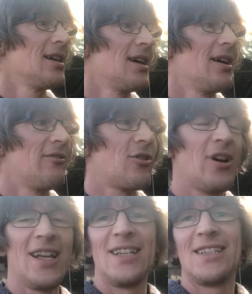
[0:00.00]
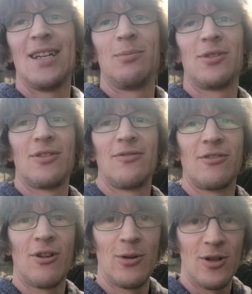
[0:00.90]
have I got any tips for
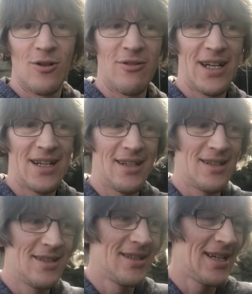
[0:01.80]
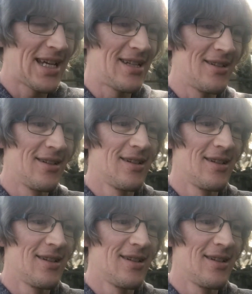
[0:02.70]
growing coriander, and